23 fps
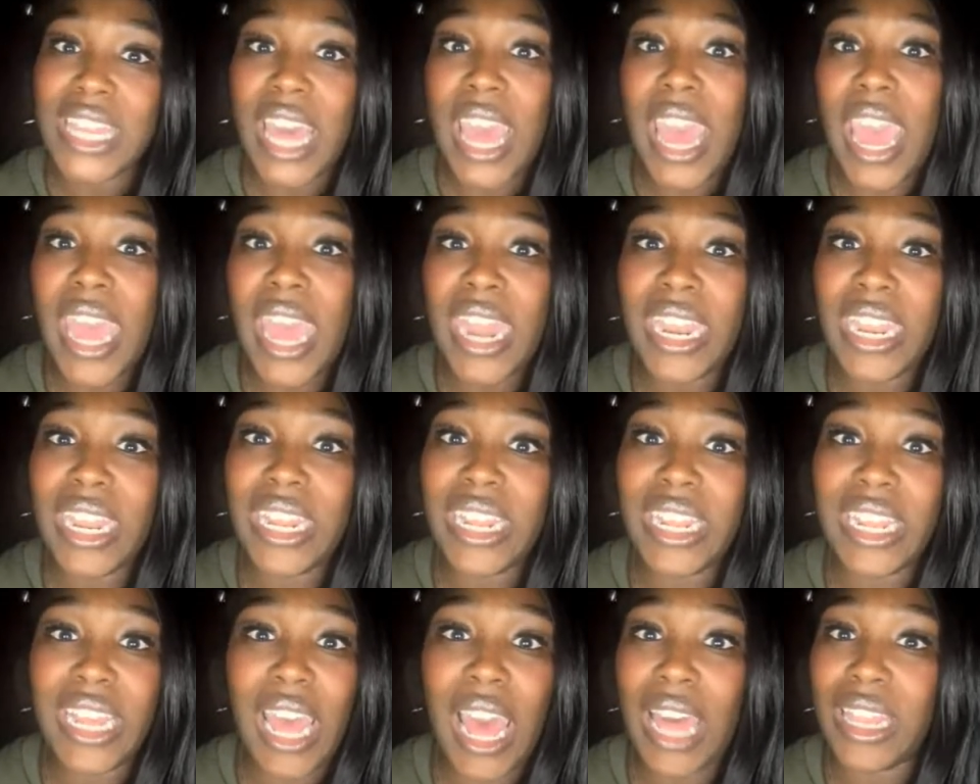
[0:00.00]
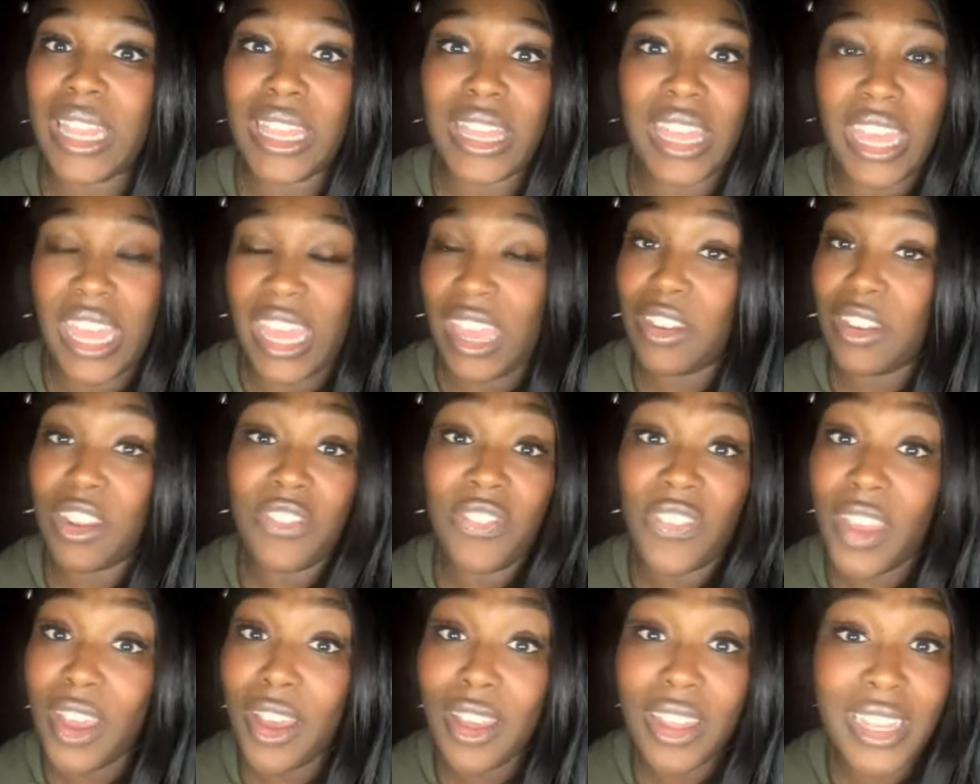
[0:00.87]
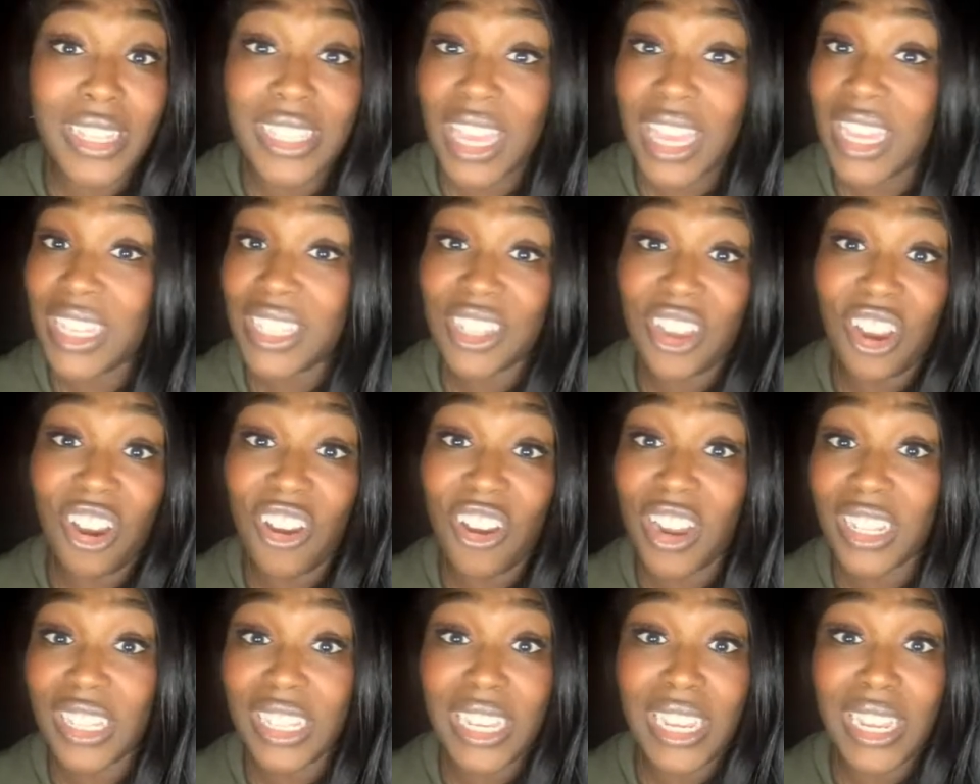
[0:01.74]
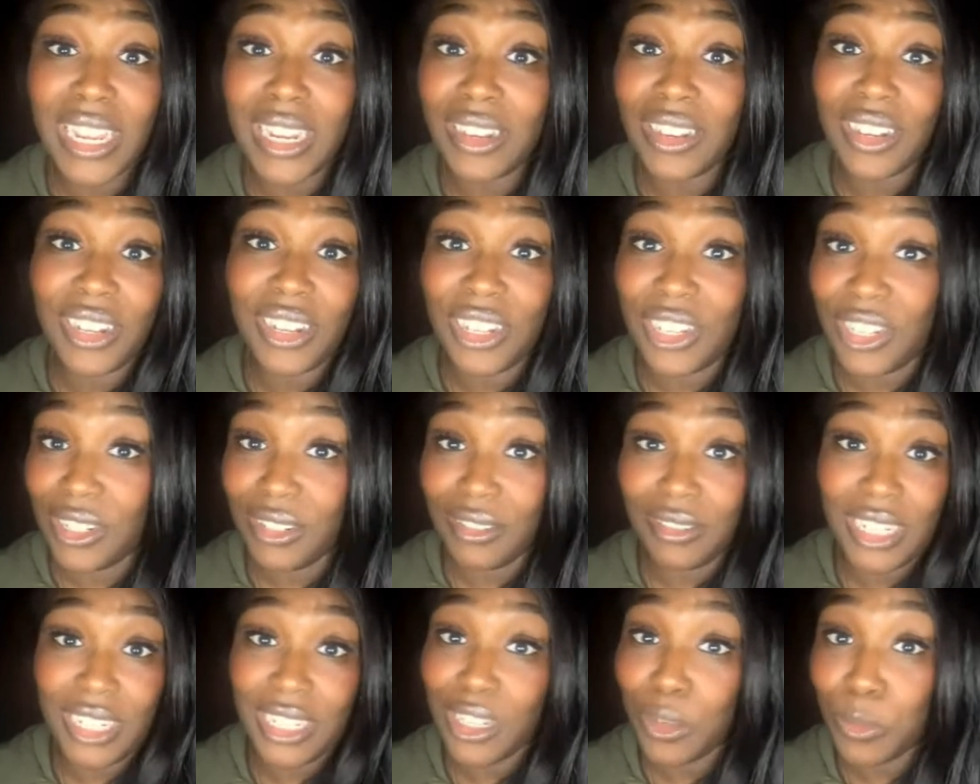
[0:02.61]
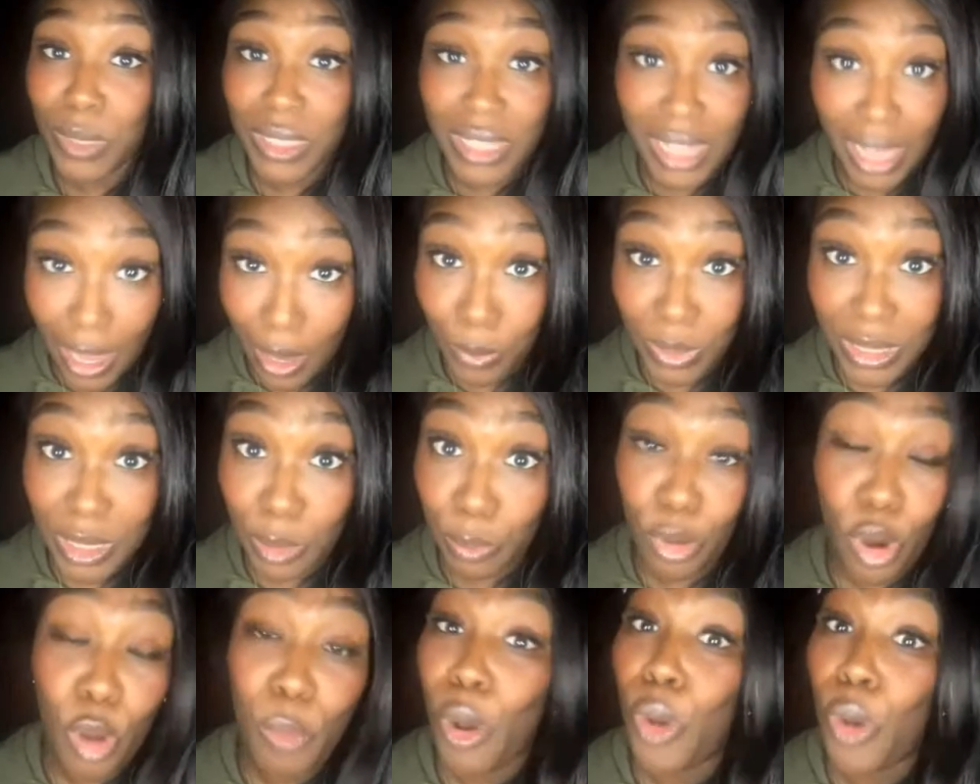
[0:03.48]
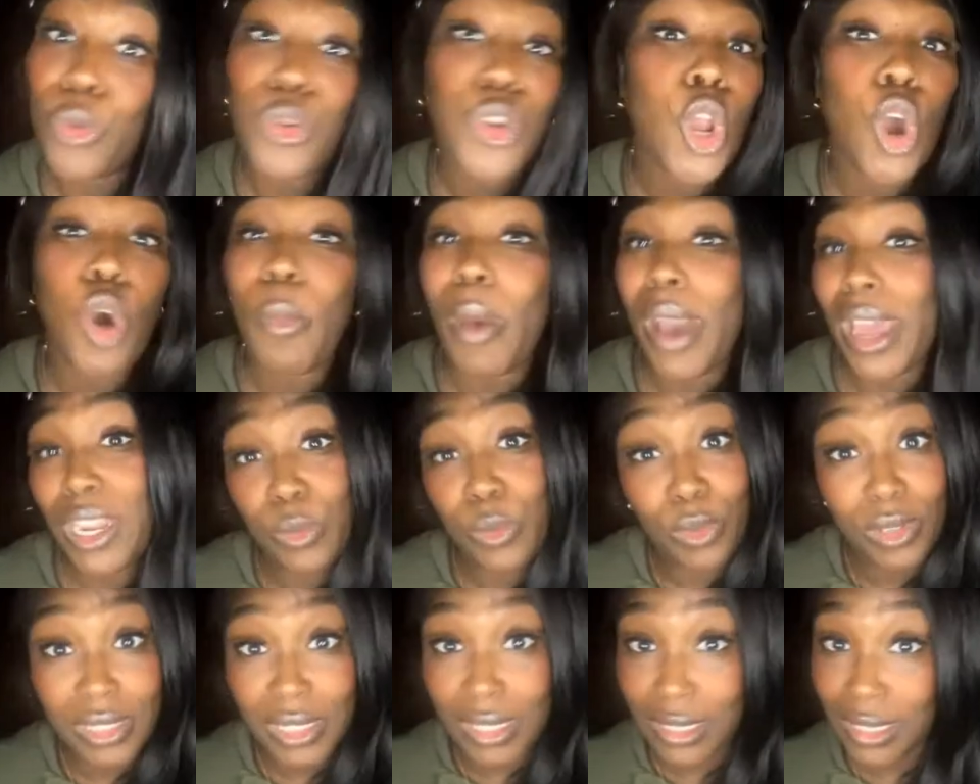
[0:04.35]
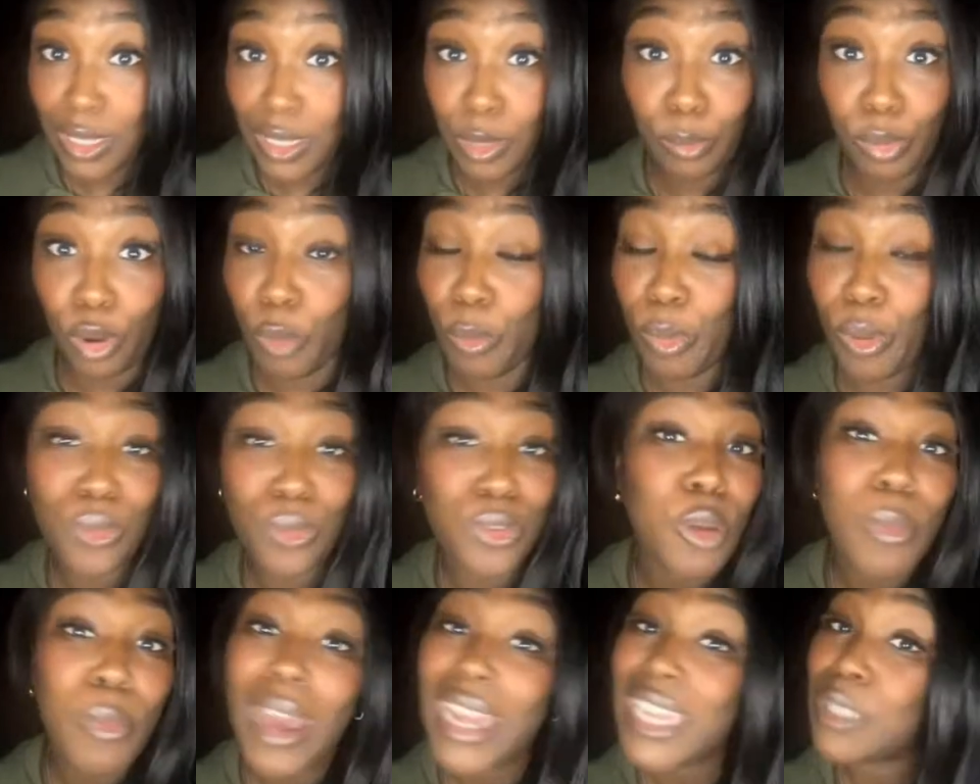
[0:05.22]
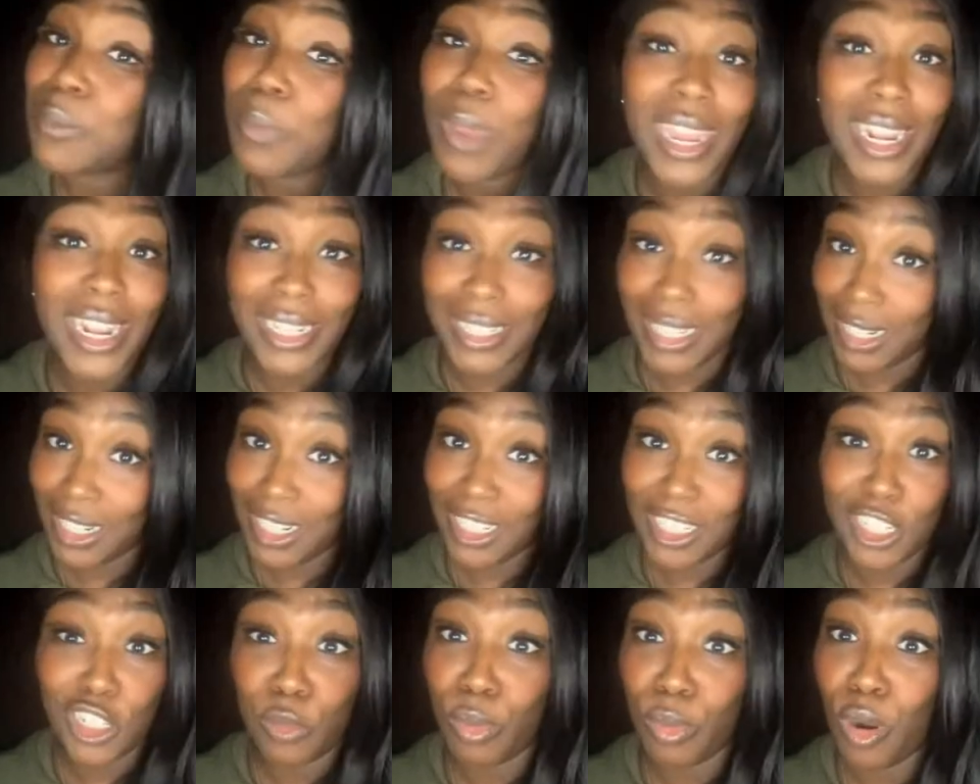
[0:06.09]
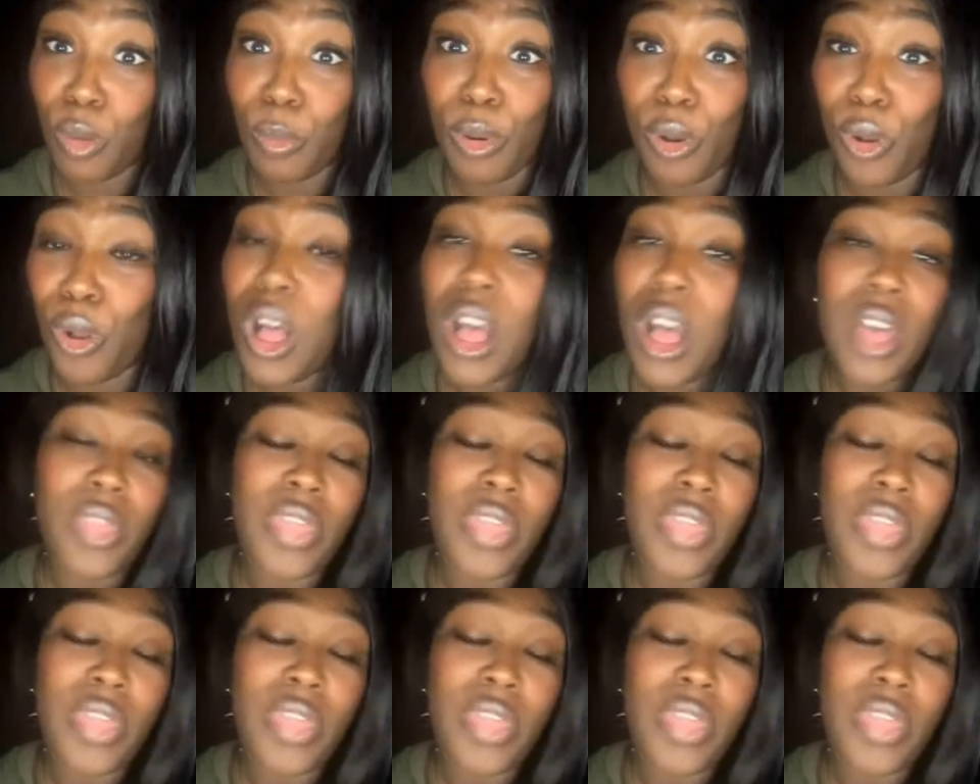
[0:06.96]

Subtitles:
that, the NFL is currently dealing with that with the Pro Bowl. Nobody wants to see the Pro Bowl. Nobody's paying attention to the Pro Bowl.